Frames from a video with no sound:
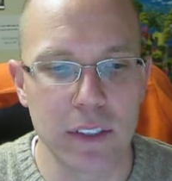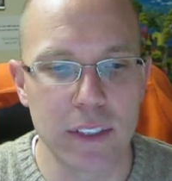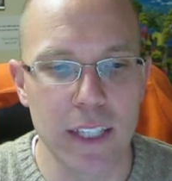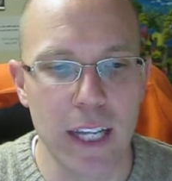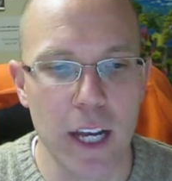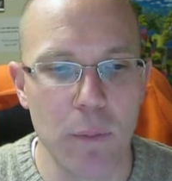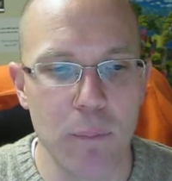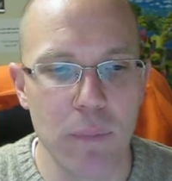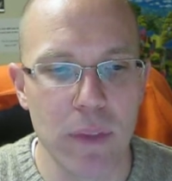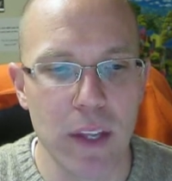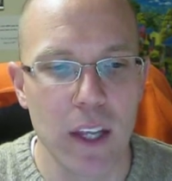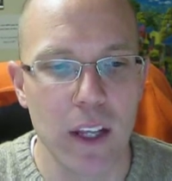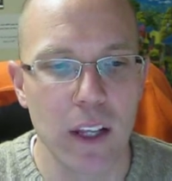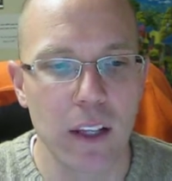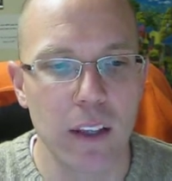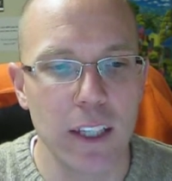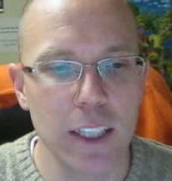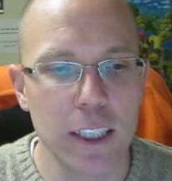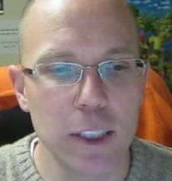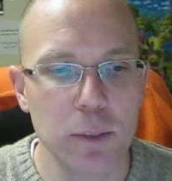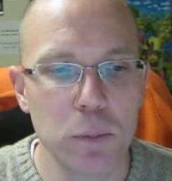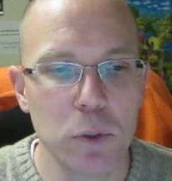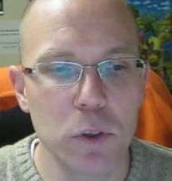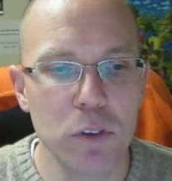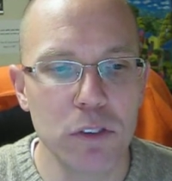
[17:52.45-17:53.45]
Now,
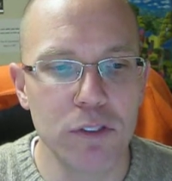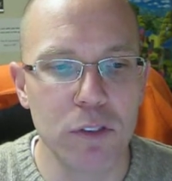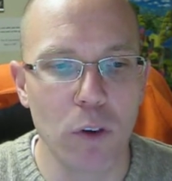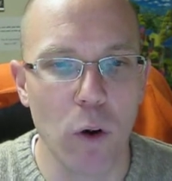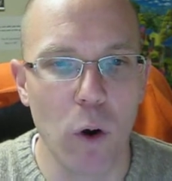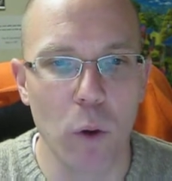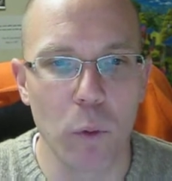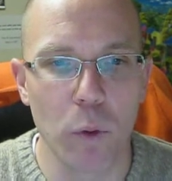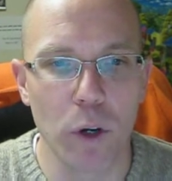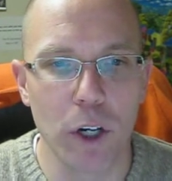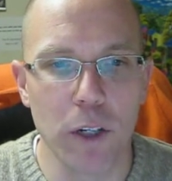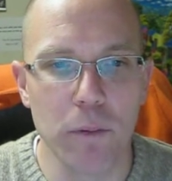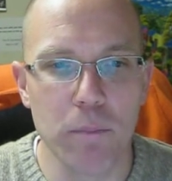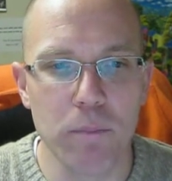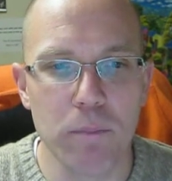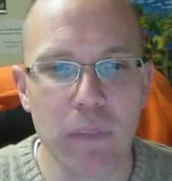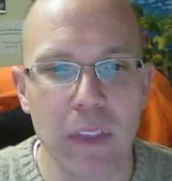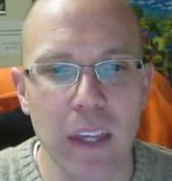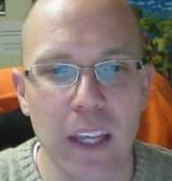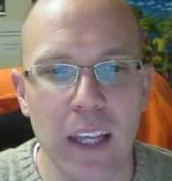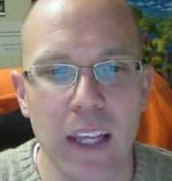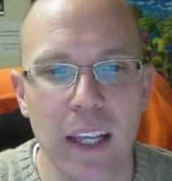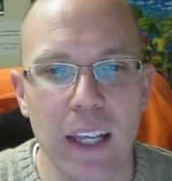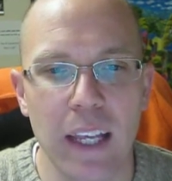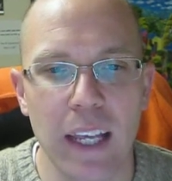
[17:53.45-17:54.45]
let's move forward
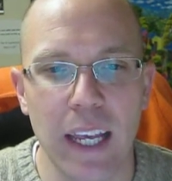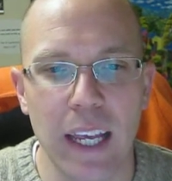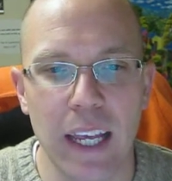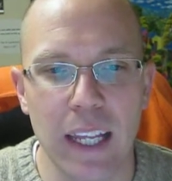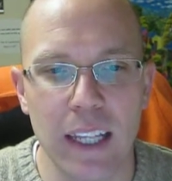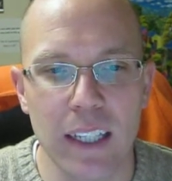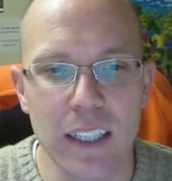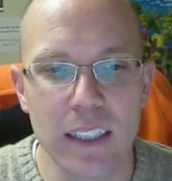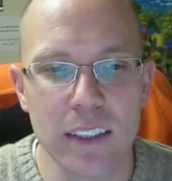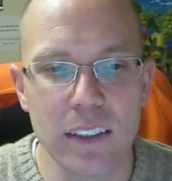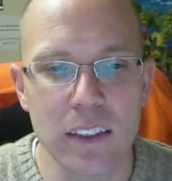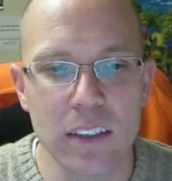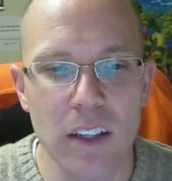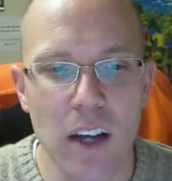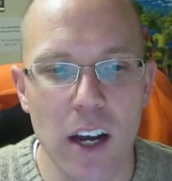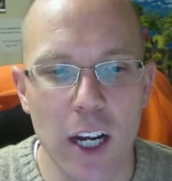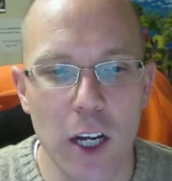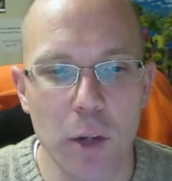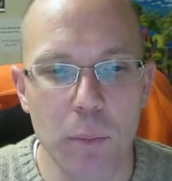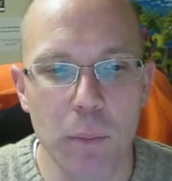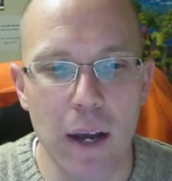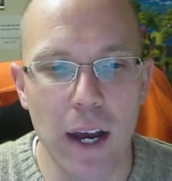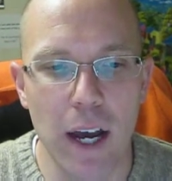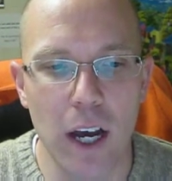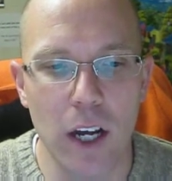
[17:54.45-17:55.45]
and let's talk
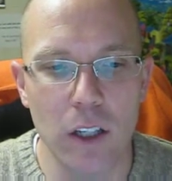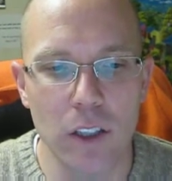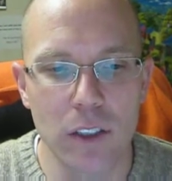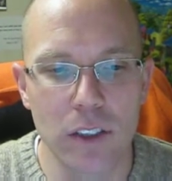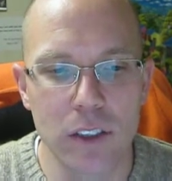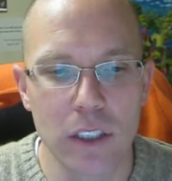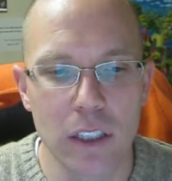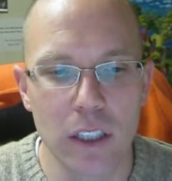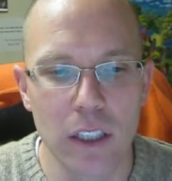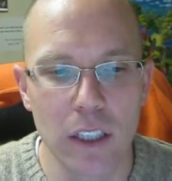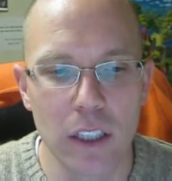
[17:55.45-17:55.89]
about